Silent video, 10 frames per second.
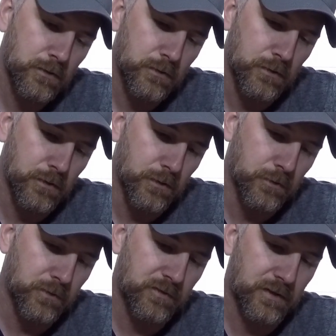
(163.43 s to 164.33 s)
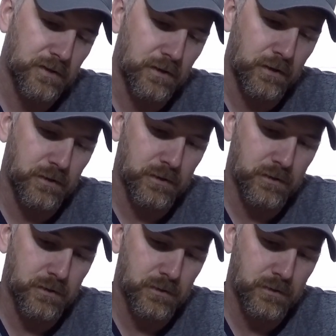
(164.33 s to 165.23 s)
Uh, looks like a
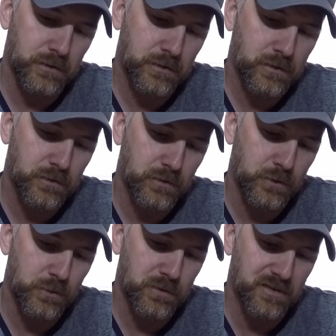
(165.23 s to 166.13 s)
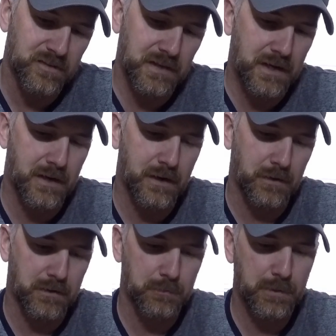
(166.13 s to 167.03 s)
uh, new
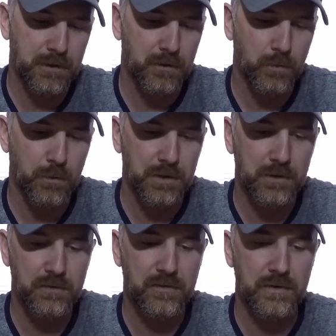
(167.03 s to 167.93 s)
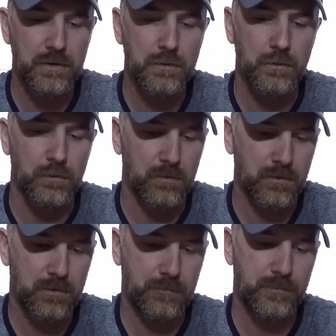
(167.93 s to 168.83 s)
design compared to what we used to
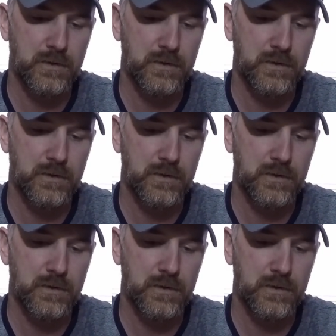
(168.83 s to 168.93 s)
use.